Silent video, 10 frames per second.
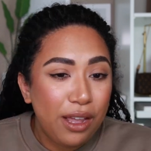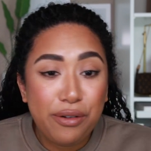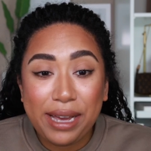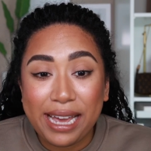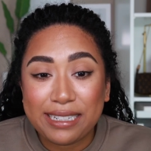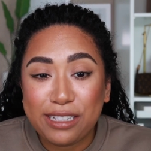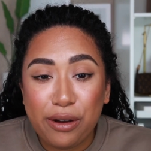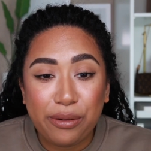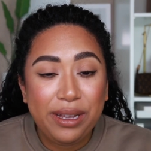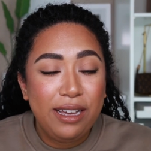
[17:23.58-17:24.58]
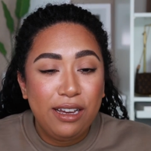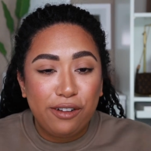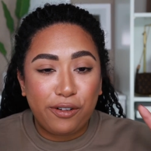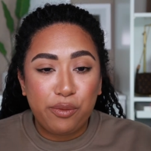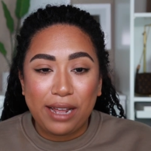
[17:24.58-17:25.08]
Okay, so
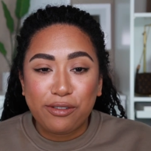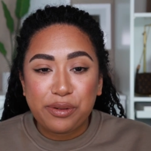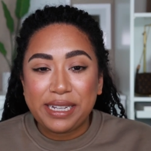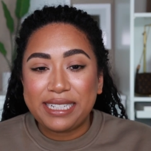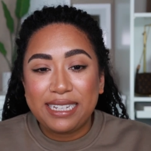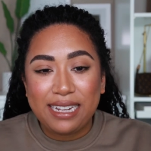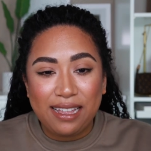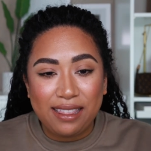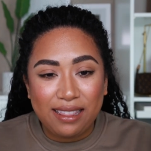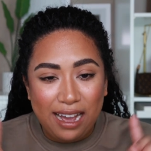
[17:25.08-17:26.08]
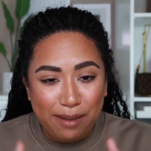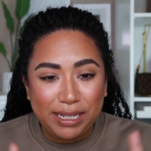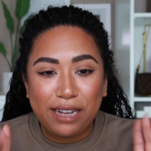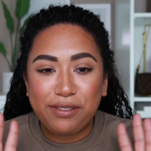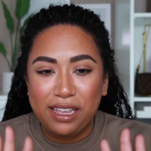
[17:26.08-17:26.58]
for whatever reason, I'm
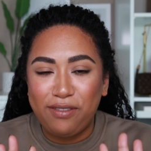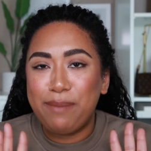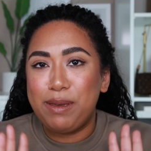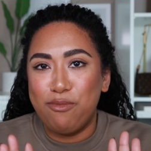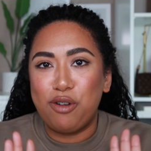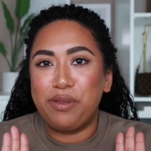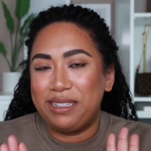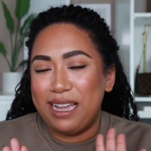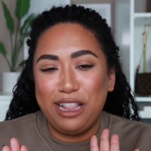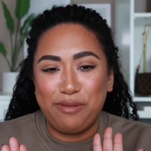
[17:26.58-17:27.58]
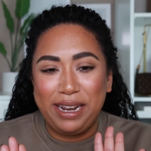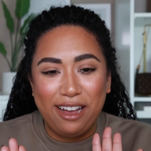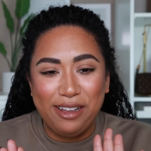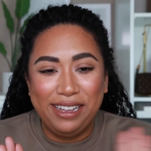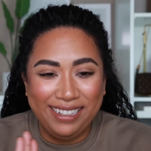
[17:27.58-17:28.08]
definitely vibing more with this color right
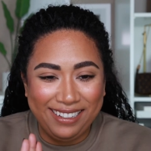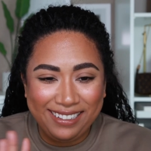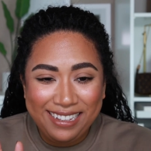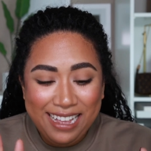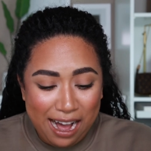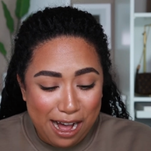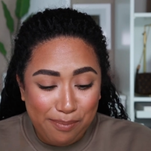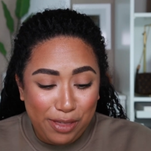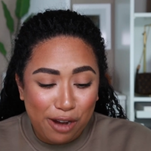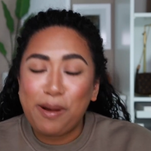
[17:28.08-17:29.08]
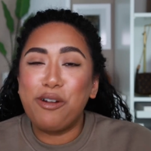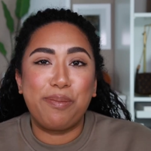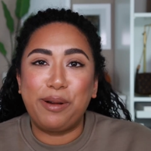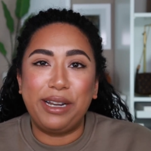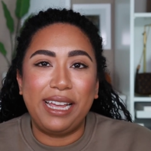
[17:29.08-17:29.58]
now. um, they're
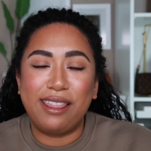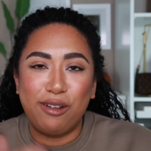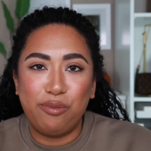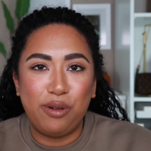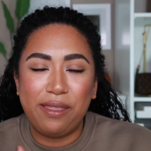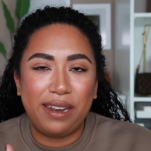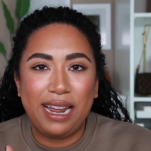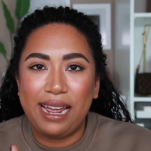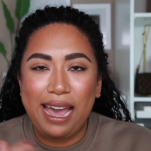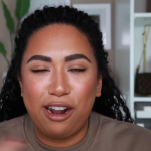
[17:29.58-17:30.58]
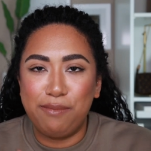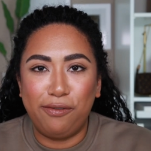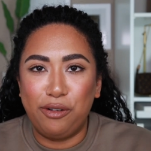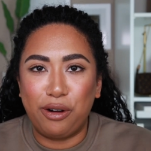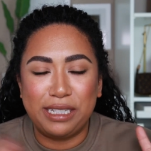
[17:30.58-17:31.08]
both pretty. The one that I had on
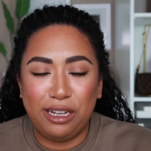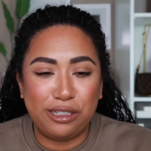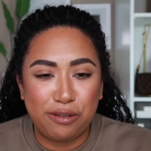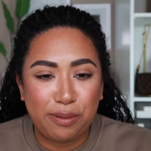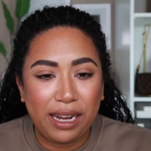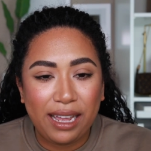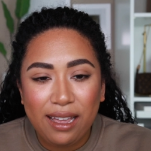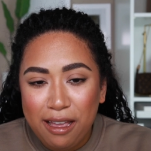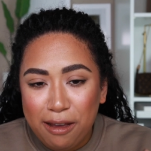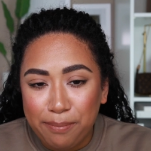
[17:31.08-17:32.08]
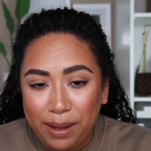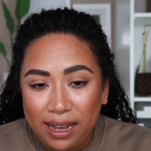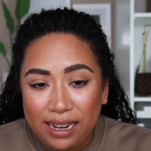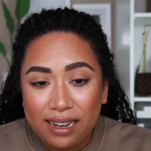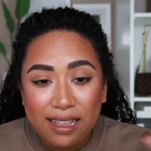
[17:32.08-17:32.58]
before is also pretty,
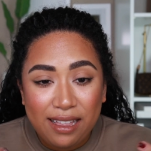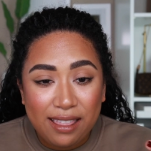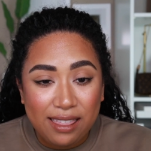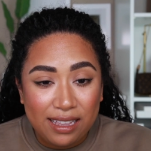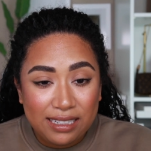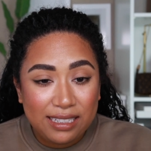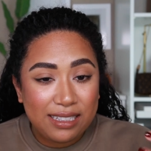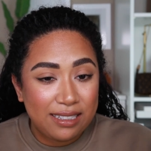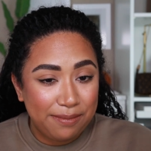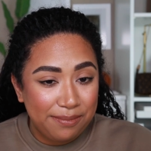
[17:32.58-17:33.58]
but this,